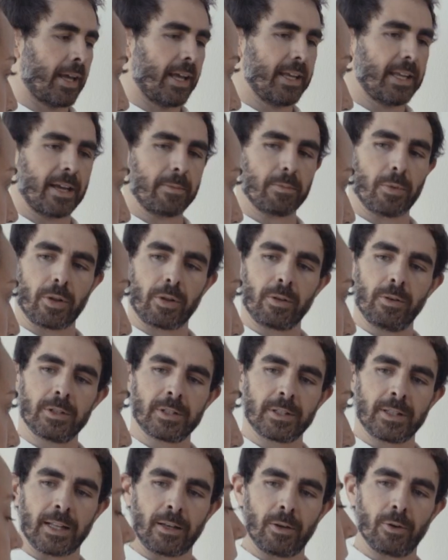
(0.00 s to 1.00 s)
a much more
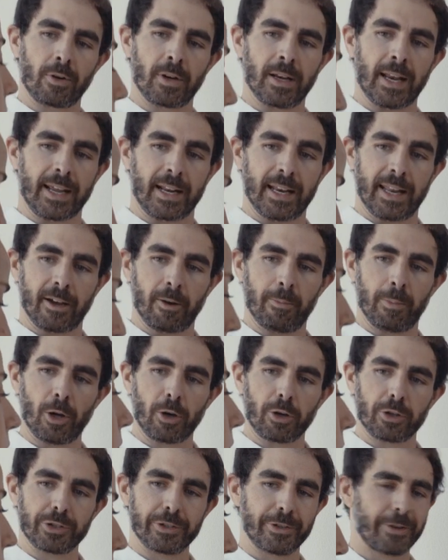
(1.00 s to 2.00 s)
efficient way.
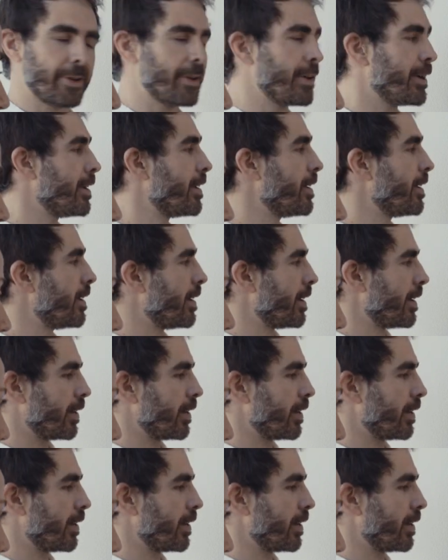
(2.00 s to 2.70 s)
So